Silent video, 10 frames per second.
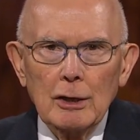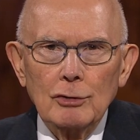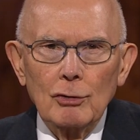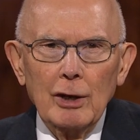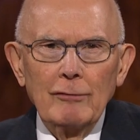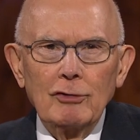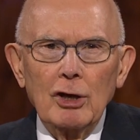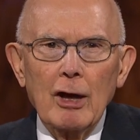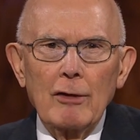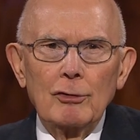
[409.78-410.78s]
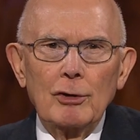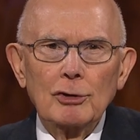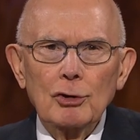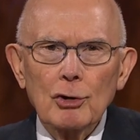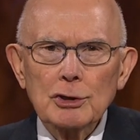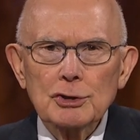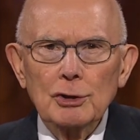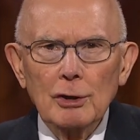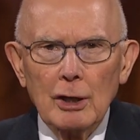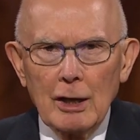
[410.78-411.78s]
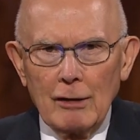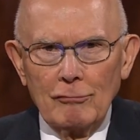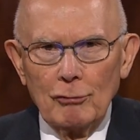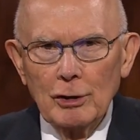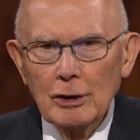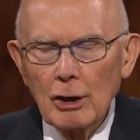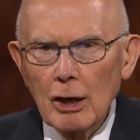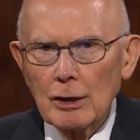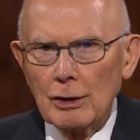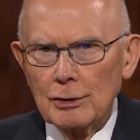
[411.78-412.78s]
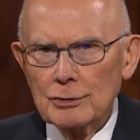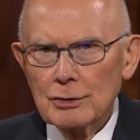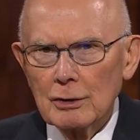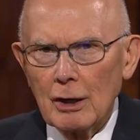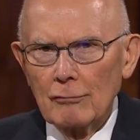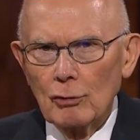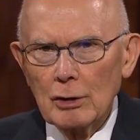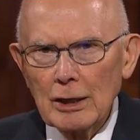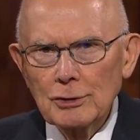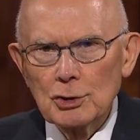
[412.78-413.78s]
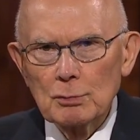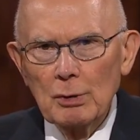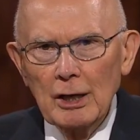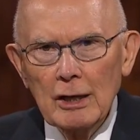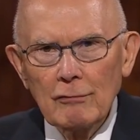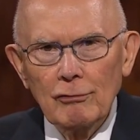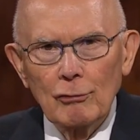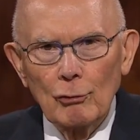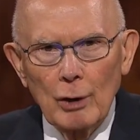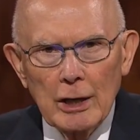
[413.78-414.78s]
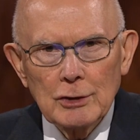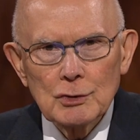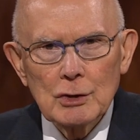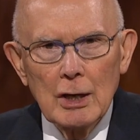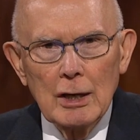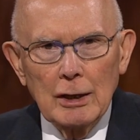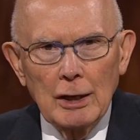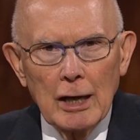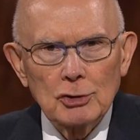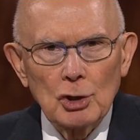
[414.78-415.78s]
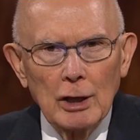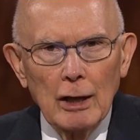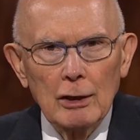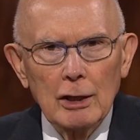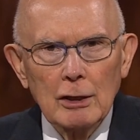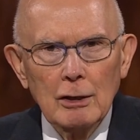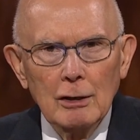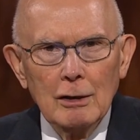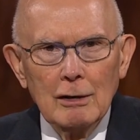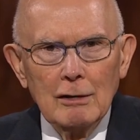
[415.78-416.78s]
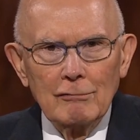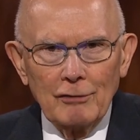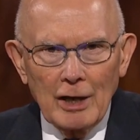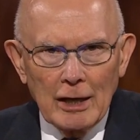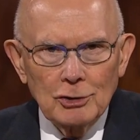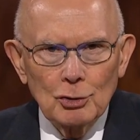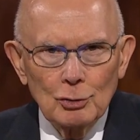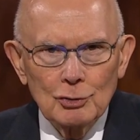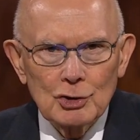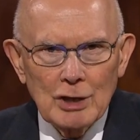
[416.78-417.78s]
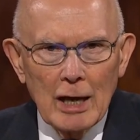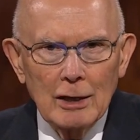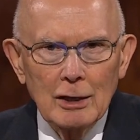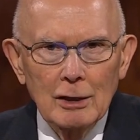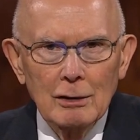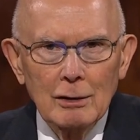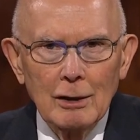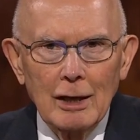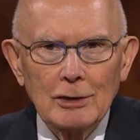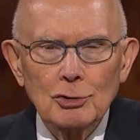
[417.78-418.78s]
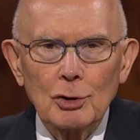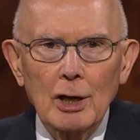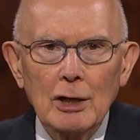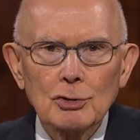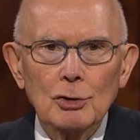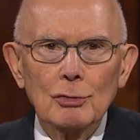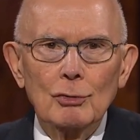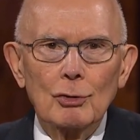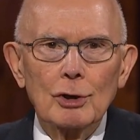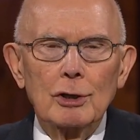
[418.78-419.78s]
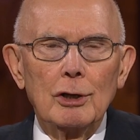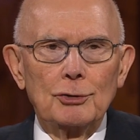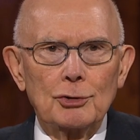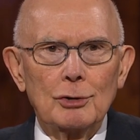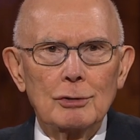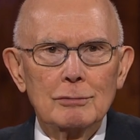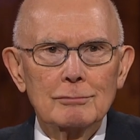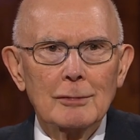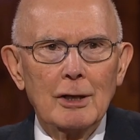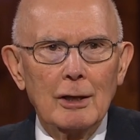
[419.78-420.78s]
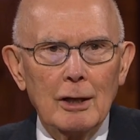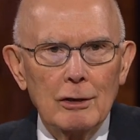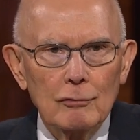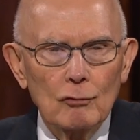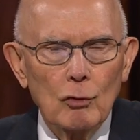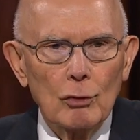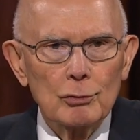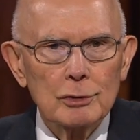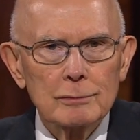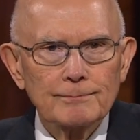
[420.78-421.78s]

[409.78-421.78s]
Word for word: to live together in Christian love, regardless of religious belief, race, nationality, financial standing, education, or culture," end of quote.